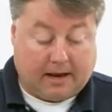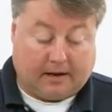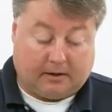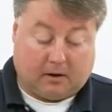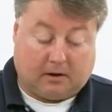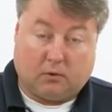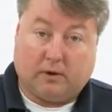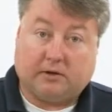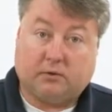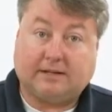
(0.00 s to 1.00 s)
and are
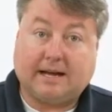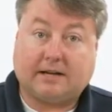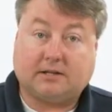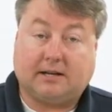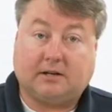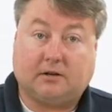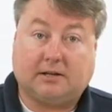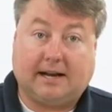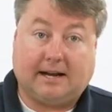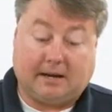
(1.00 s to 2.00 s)
going to attach it into your
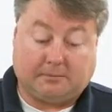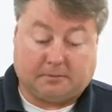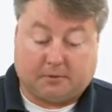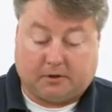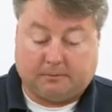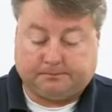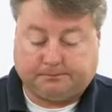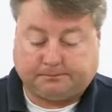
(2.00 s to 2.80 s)
Data Enabler Pro.